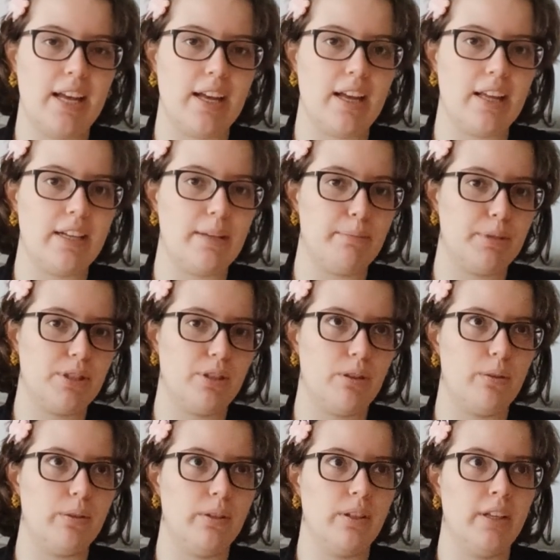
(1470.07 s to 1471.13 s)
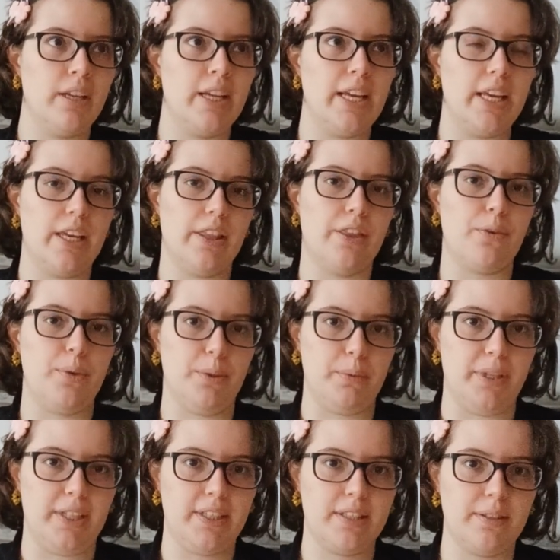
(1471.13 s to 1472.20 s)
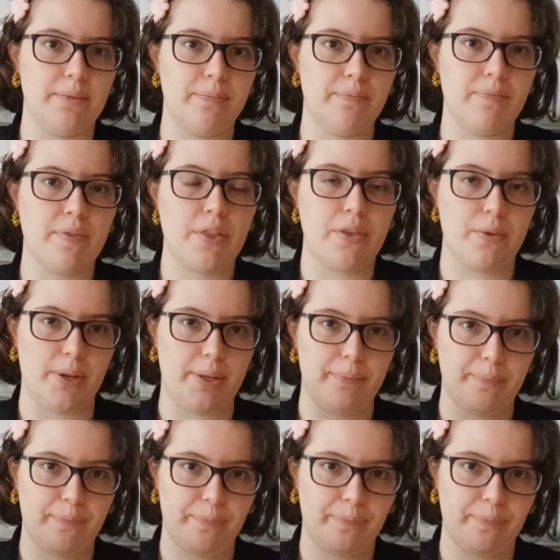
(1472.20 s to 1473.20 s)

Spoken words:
an episode in 3 weeks. 3.